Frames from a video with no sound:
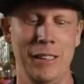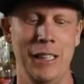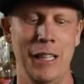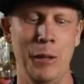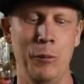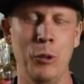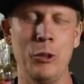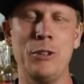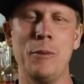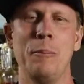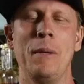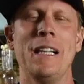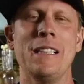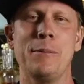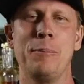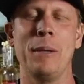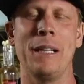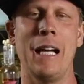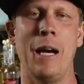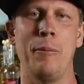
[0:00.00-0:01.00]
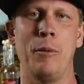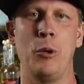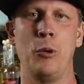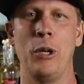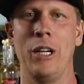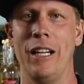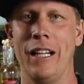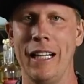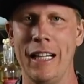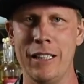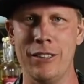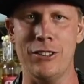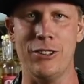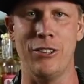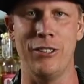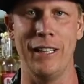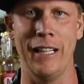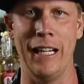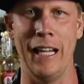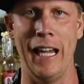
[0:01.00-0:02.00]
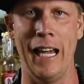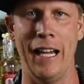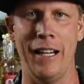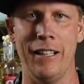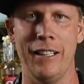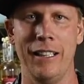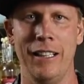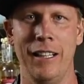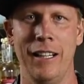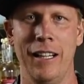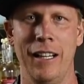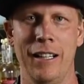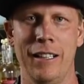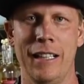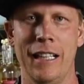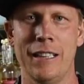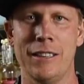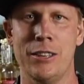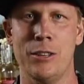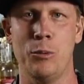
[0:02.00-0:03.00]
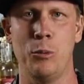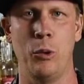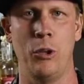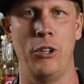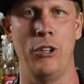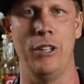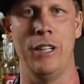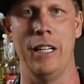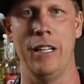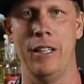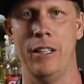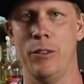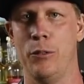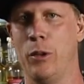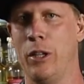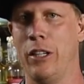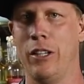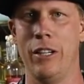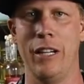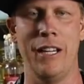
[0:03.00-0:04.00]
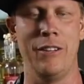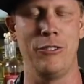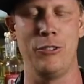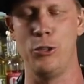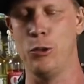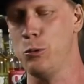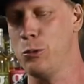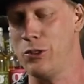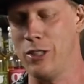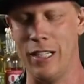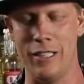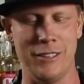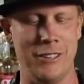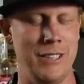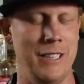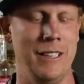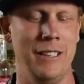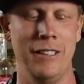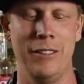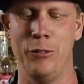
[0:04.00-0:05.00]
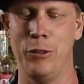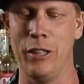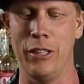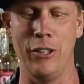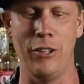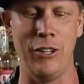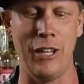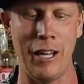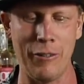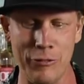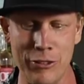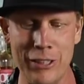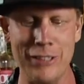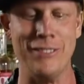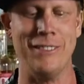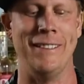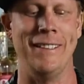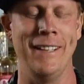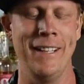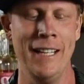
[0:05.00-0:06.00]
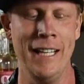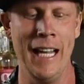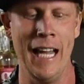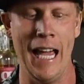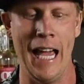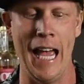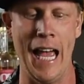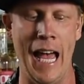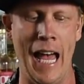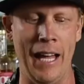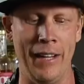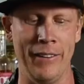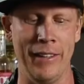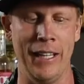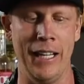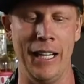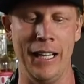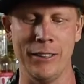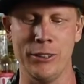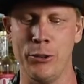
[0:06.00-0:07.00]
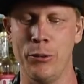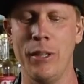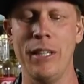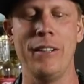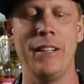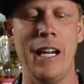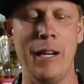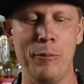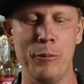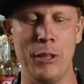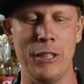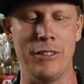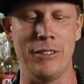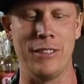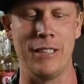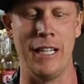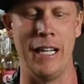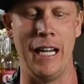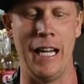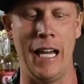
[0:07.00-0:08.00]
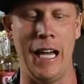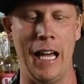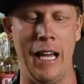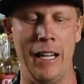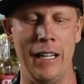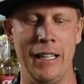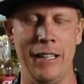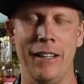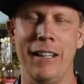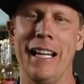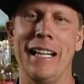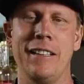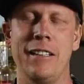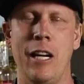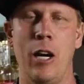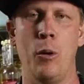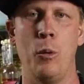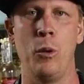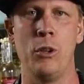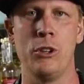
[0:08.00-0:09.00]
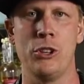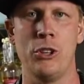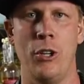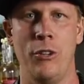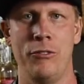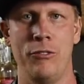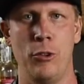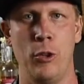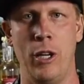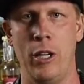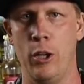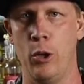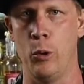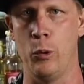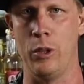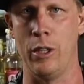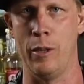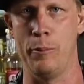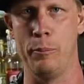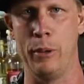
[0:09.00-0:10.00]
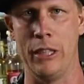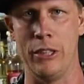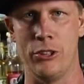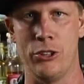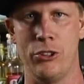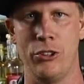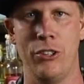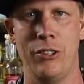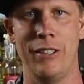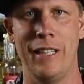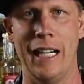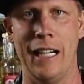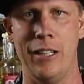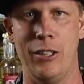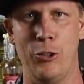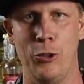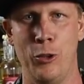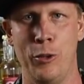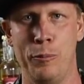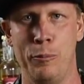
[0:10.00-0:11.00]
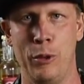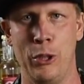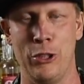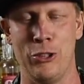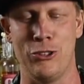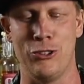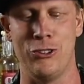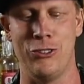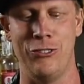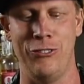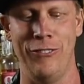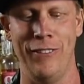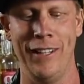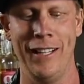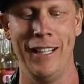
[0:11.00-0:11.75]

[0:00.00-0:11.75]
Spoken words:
And what he mixed became a real hit. The guests were getting really enthusiastic and they really loved it. And so they named it in late hours after a local beach, the Daiquiri Beach.